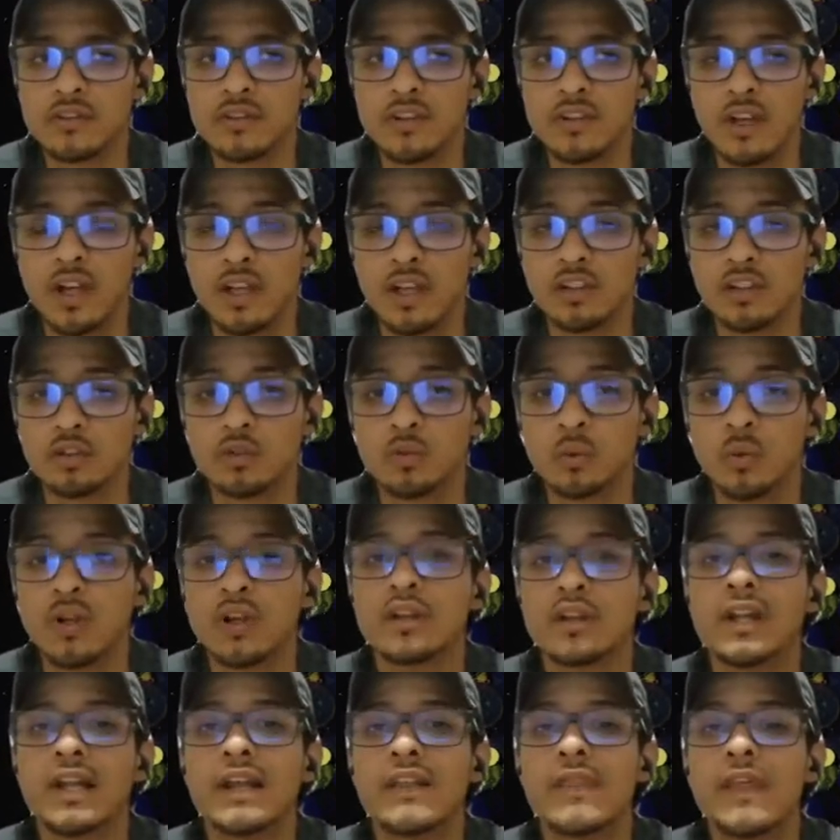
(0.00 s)
and I just want to
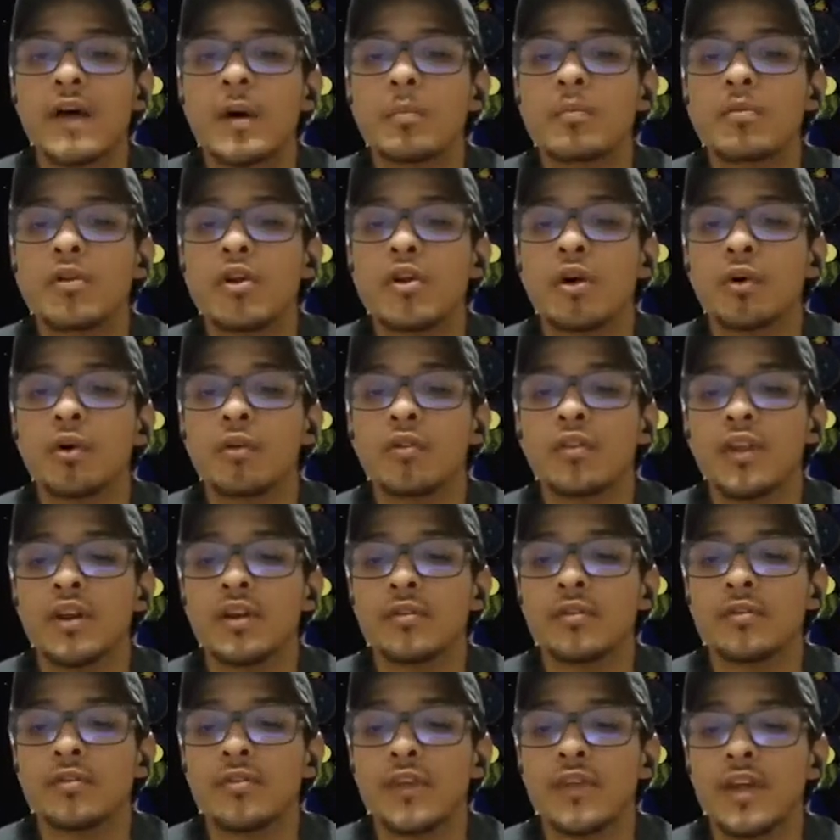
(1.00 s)
let them know that
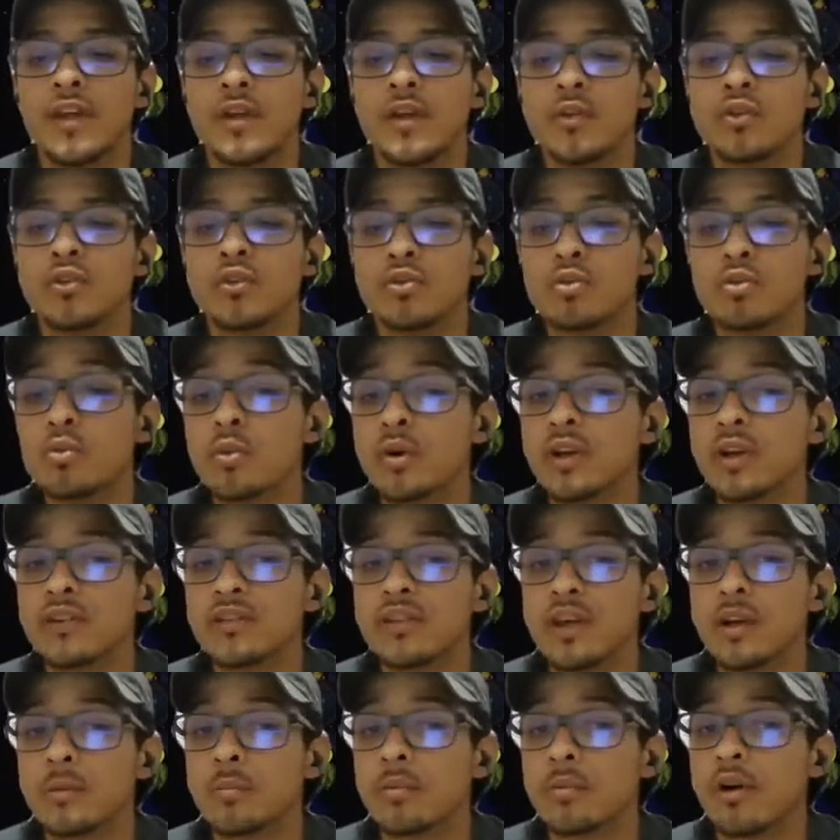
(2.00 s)
if they do want to
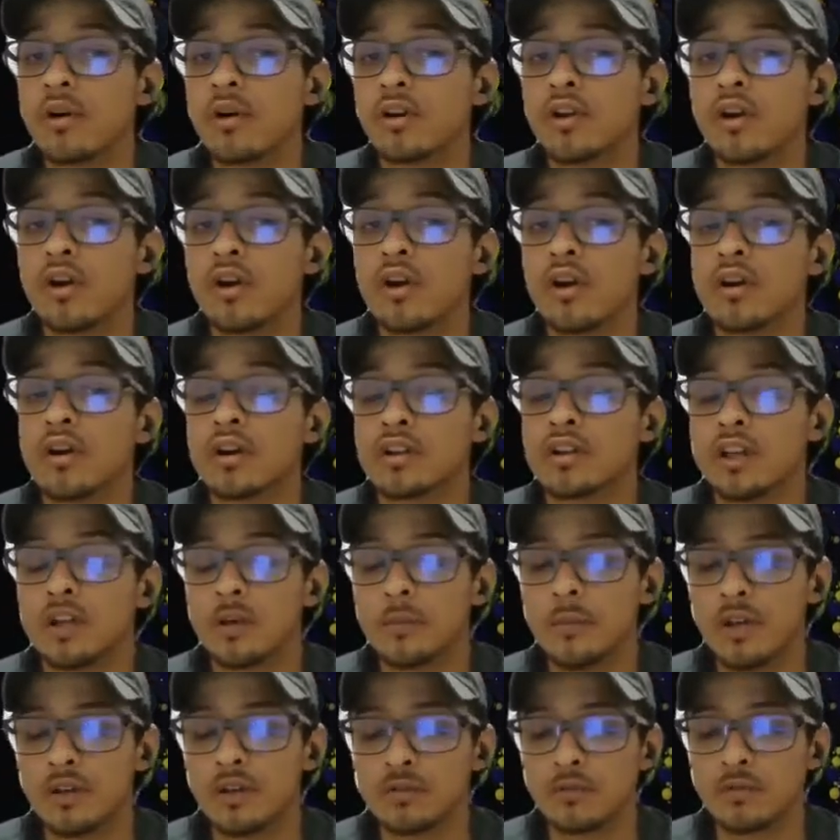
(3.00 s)
take part in our club,
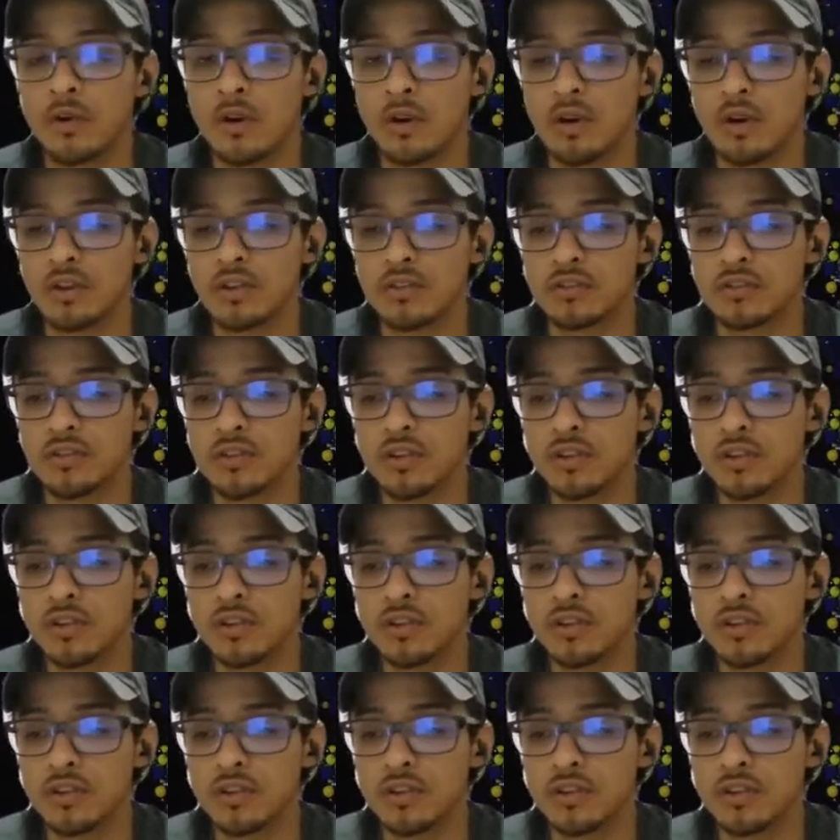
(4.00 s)
as far as